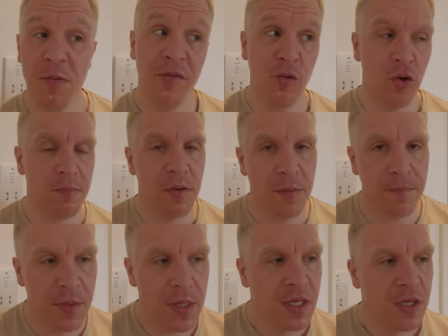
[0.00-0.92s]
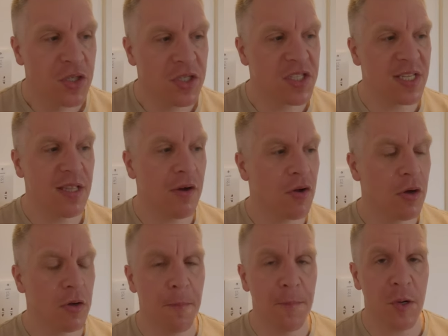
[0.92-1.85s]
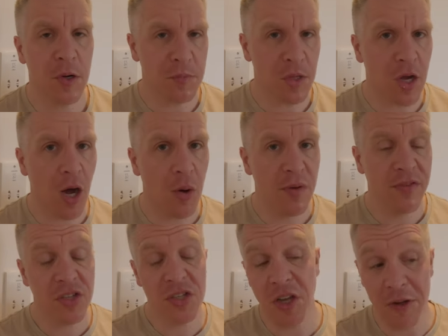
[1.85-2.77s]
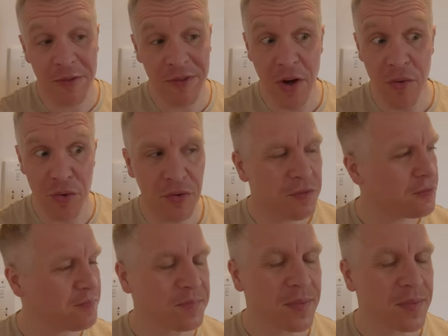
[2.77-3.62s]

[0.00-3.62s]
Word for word: before, but she said that I've got to pick up the car with her, so fair enough.